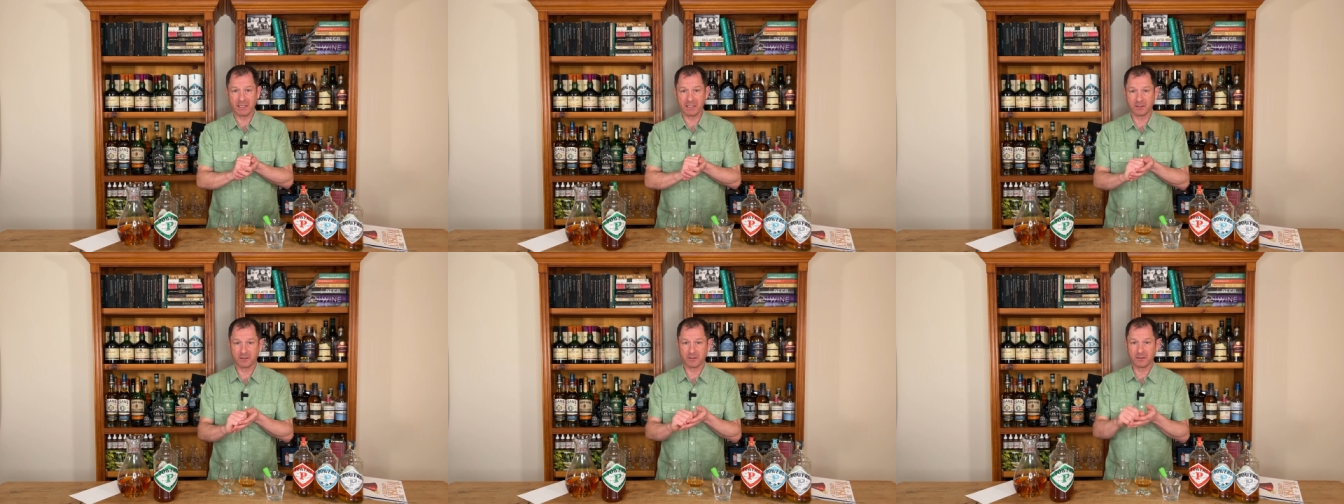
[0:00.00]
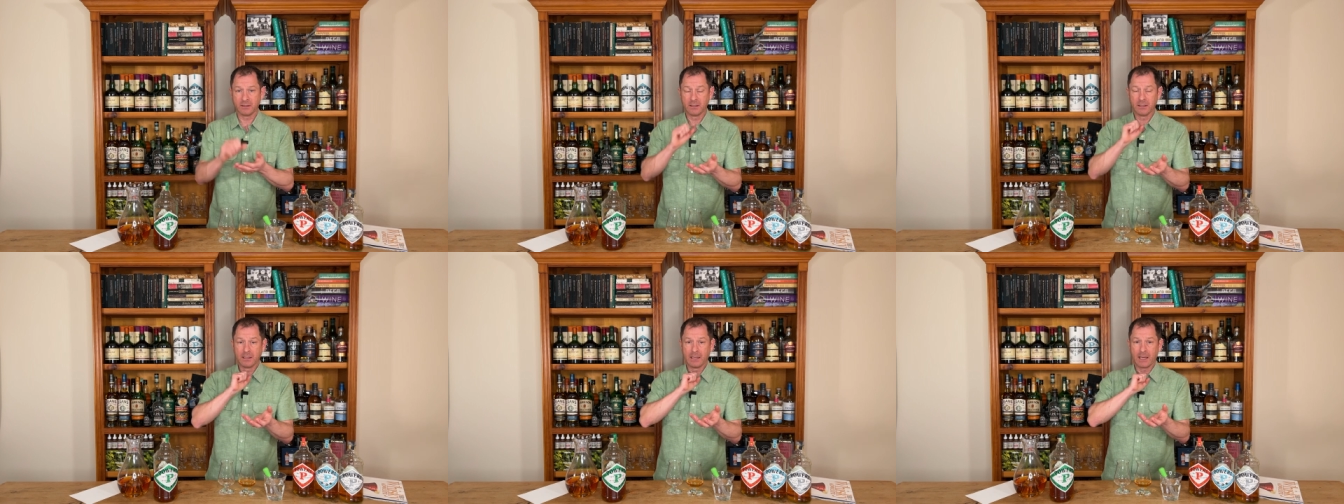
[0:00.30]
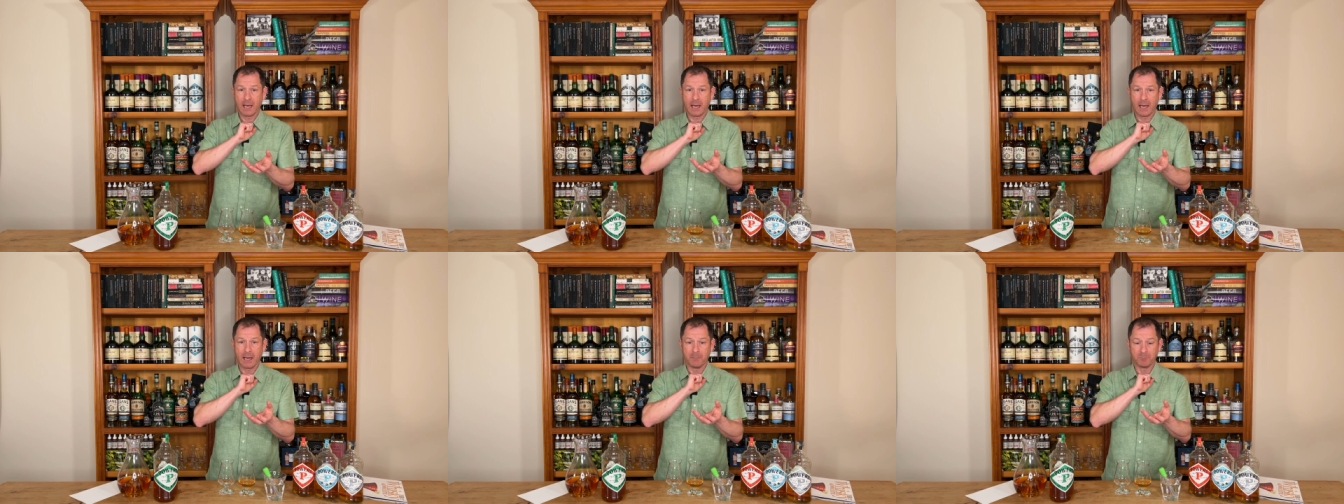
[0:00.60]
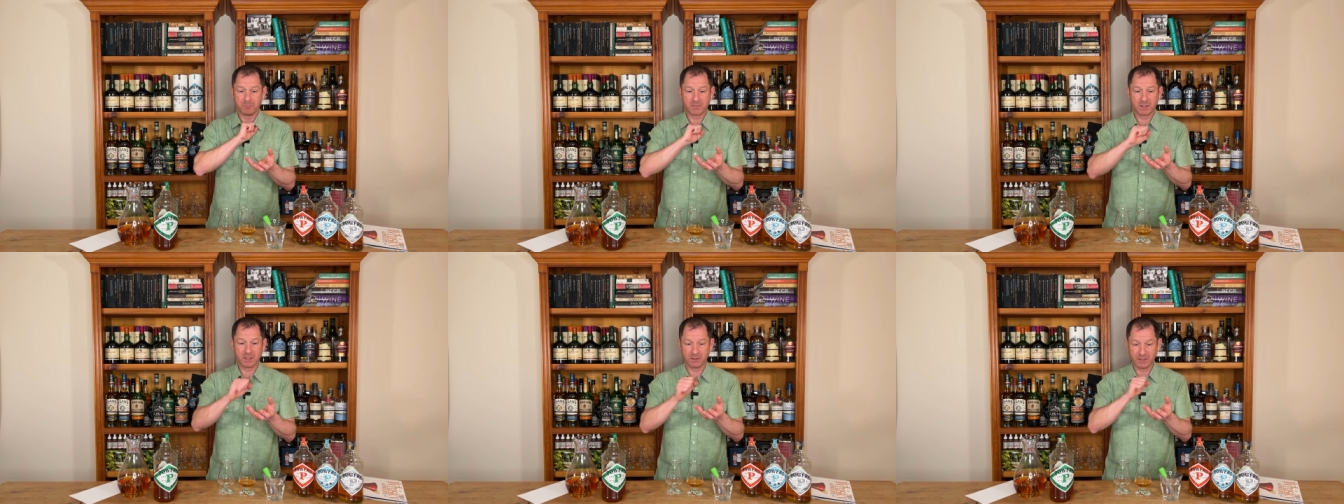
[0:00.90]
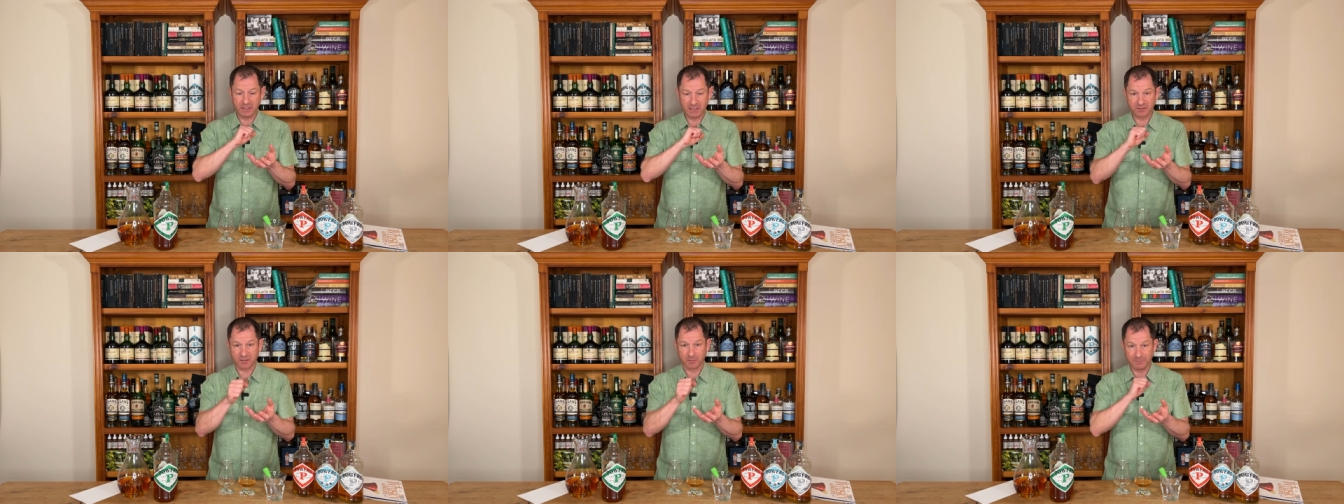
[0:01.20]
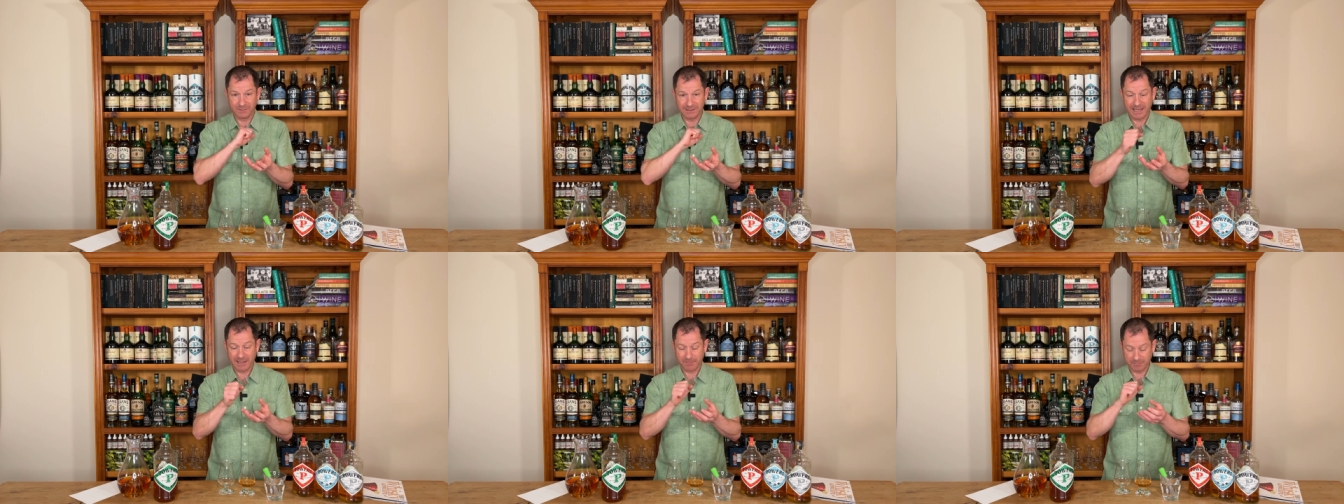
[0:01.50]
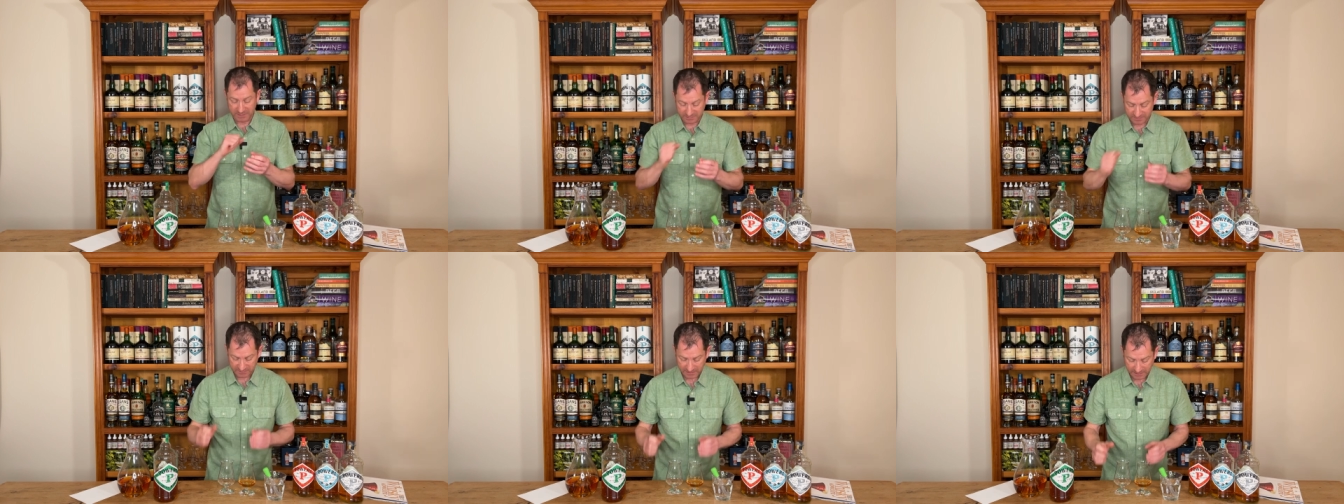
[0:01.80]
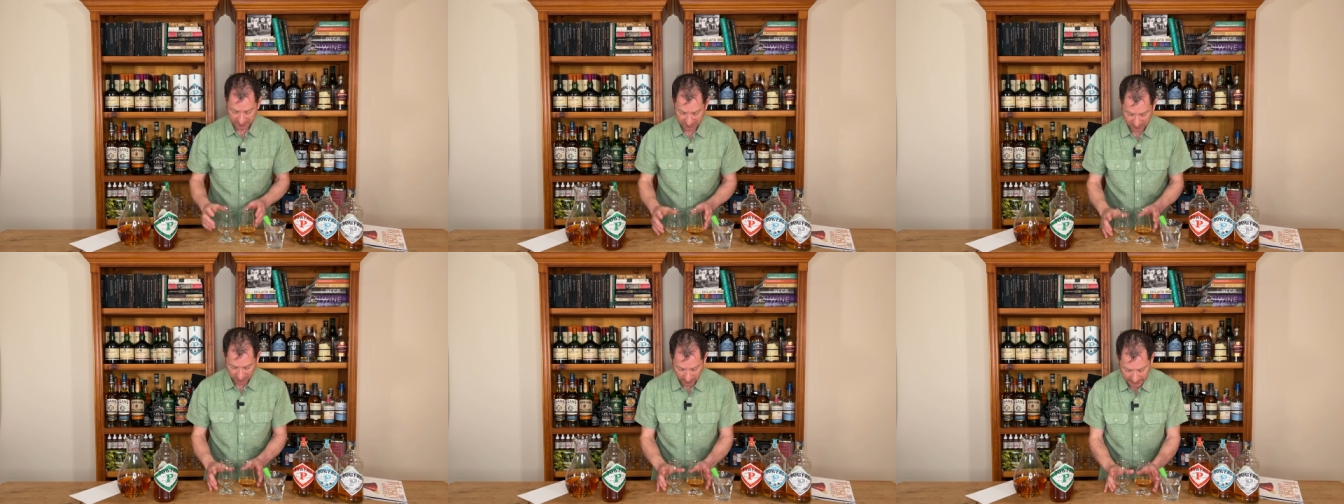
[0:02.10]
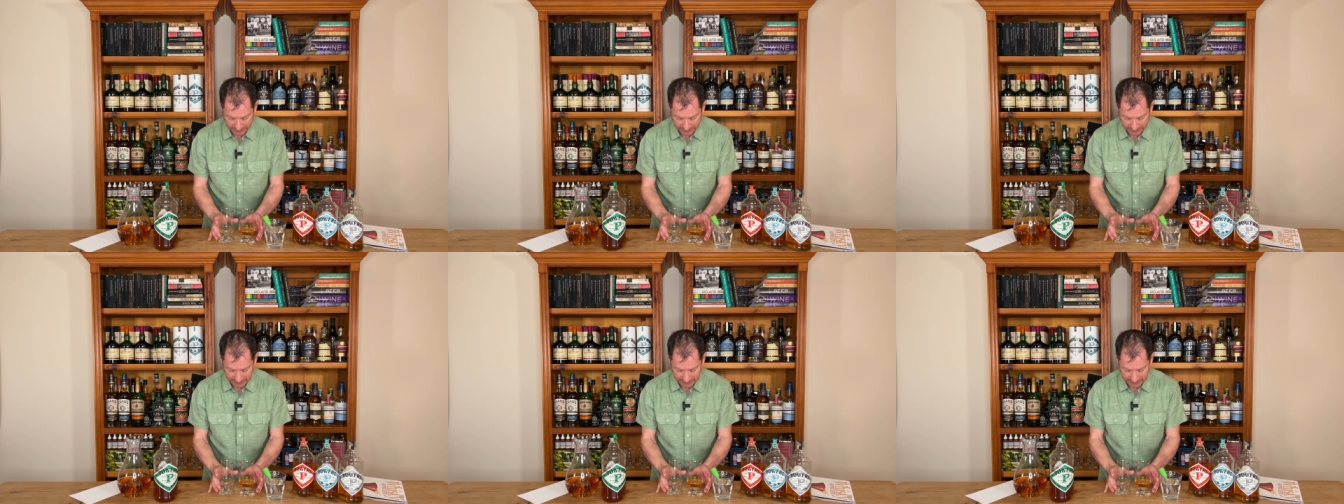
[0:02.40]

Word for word: bacon, um, you need some lemon zest.